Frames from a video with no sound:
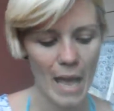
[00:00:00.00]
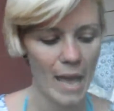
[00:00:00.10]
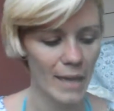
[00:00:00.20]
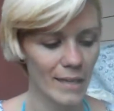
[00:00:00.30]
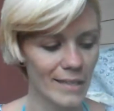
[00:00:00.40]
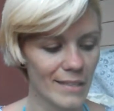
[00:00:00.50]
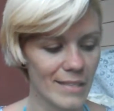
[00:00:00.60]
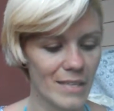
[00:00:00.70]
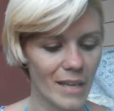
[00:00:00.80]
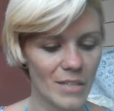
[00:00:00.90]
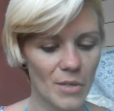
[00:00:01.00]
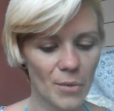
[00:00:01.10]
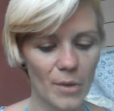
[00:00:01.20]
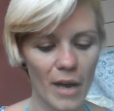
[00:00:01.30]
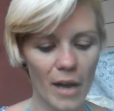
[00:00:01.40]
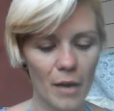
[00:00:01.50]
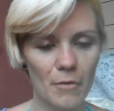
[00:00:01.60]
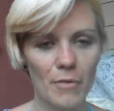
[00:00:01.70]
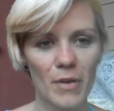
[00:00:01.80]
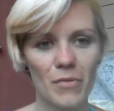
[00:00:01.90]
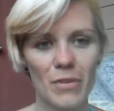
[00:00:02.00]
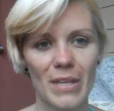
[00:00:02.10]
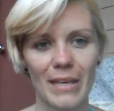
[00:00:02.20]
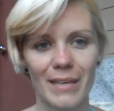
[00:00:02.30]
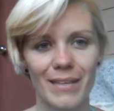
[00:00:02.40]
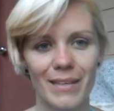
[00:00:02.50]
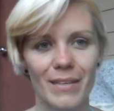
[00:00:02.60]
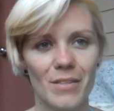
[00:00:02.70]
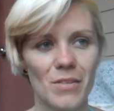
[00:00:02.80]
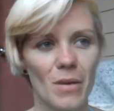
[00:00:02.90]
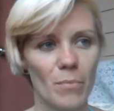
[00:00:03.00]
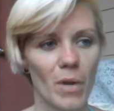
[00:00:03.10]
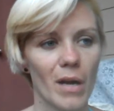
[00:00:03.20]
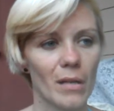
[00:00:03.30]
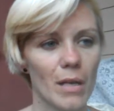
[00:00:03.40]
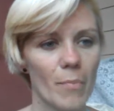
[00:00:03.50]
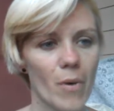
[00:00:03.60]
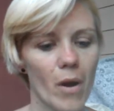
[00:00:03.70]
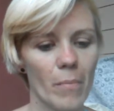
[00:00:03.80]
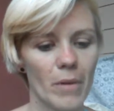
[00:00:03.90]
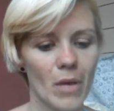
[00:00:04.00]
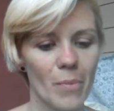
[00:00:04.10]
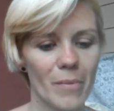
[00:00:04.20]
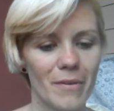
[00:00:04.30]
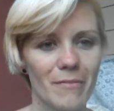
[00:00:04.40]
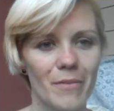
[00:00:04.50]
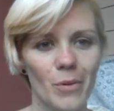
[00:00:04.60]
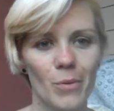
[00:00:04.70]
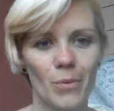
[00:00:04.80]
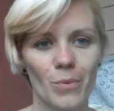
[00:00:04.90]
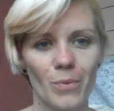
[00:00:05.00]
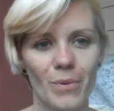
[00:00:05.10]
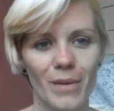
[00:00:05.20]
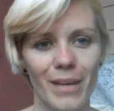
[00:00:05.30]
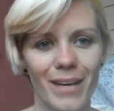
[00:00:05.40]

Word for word: and I don't have everything I need, so I'm kind of like propping up my phone,